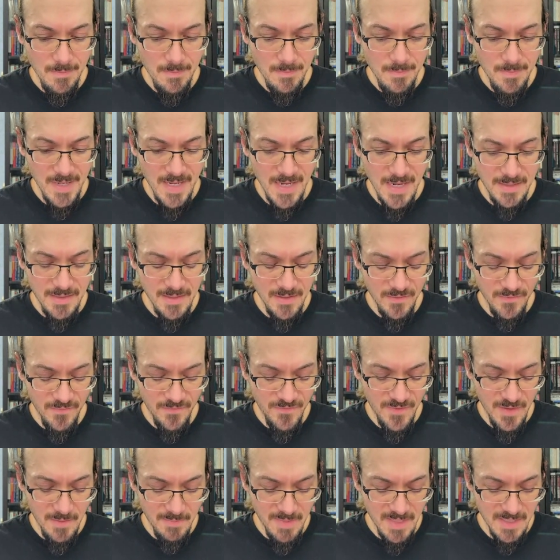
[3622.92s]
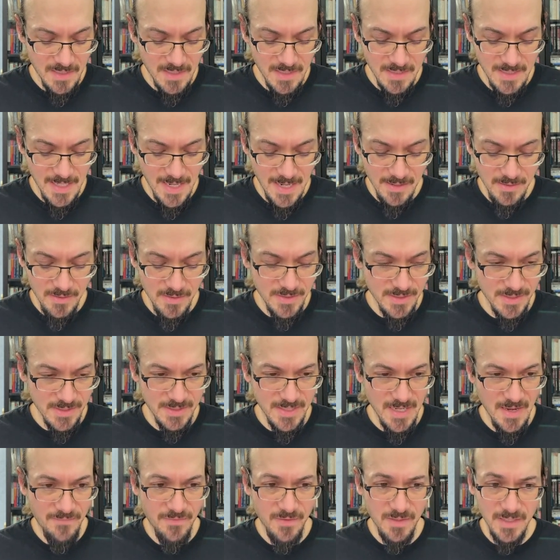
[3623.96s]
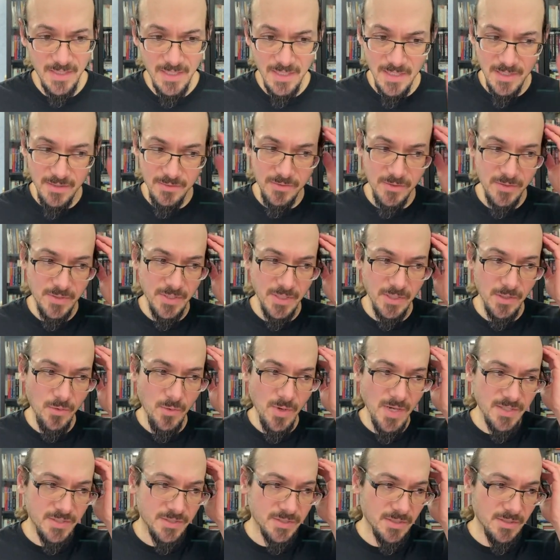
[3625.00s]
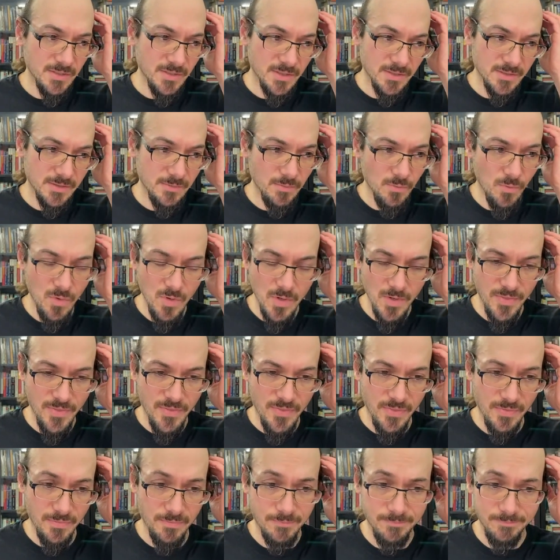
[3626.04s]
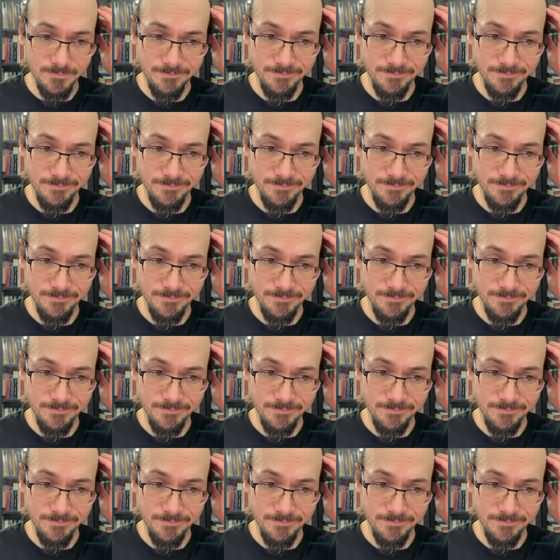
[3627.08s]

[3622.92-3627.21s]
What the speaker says: Yeah, I think FIM in containers is definitely an interesting question that's worth,